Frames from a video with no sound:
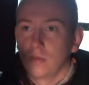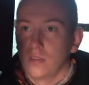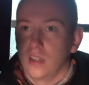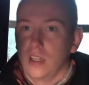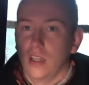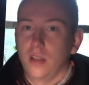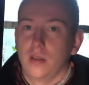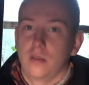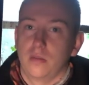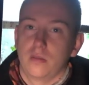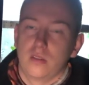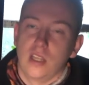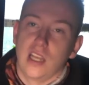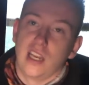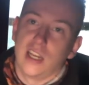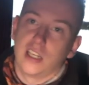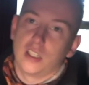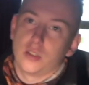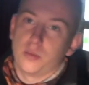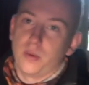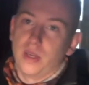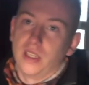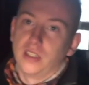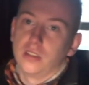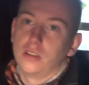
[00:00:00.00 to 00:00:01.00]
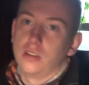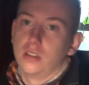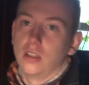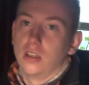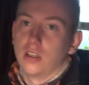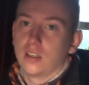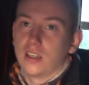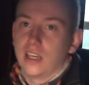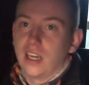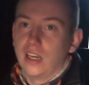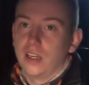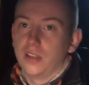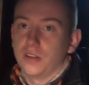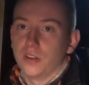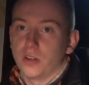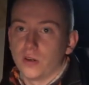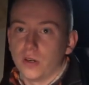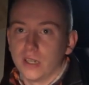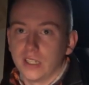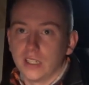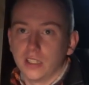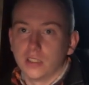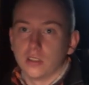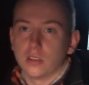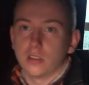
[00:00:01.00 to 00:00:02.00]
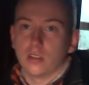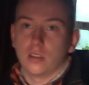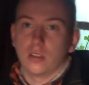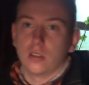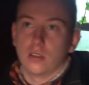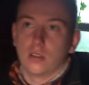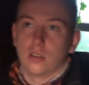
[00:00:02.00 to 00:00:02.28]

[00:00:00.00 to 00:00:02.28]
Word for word: That, that explains the calendar, I guess.